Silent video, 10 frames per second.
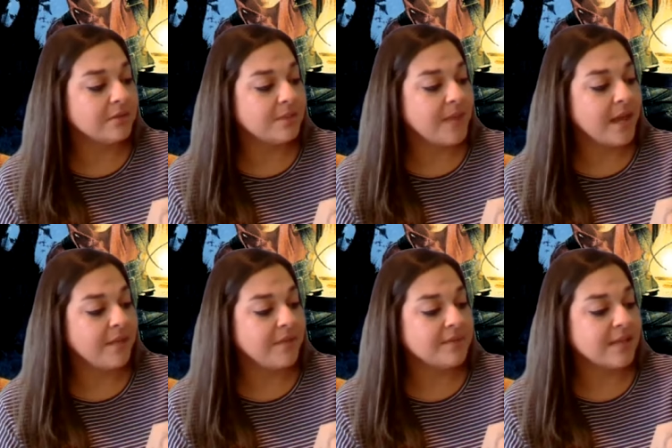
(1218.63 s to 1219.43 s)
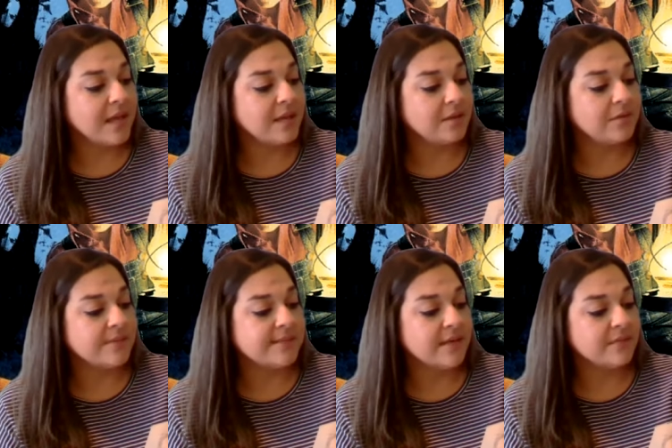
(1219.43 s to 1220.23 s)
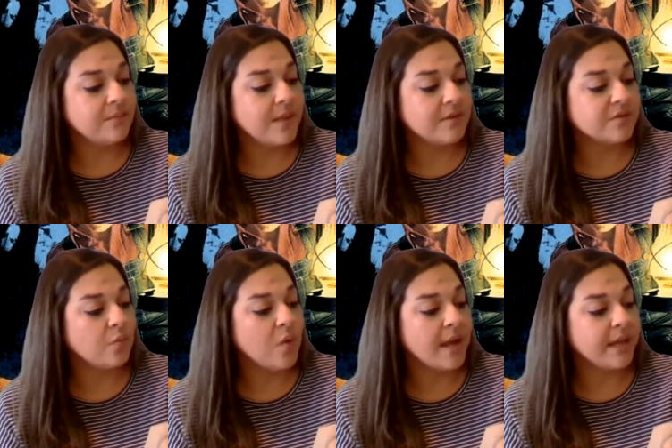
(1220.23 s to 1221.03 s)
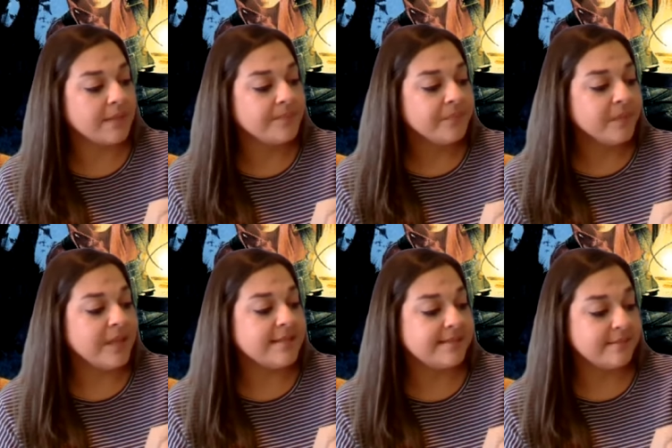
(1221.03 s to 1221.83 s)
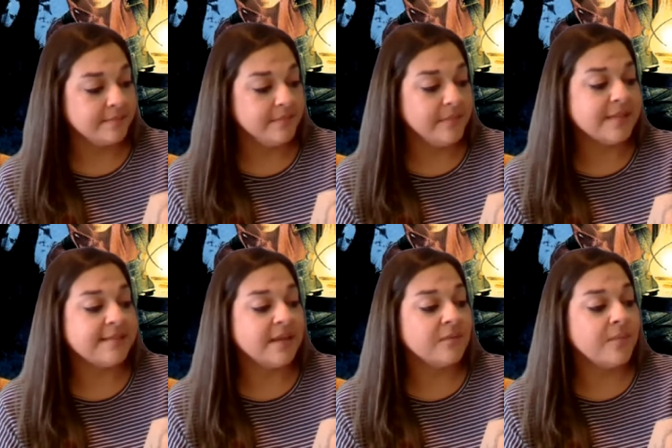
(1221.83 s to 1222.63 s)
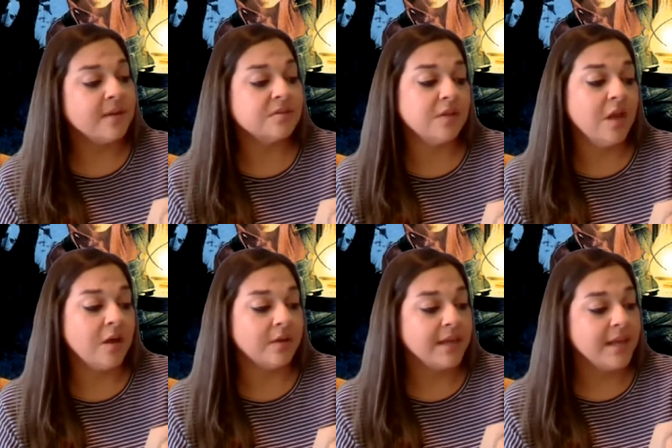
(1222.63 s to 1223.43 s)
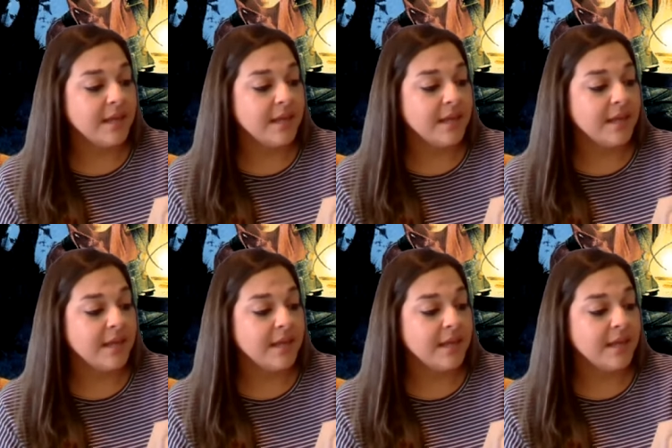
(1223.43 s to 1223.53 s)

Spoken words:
The path of the cyclone was several miles wide and several miles long.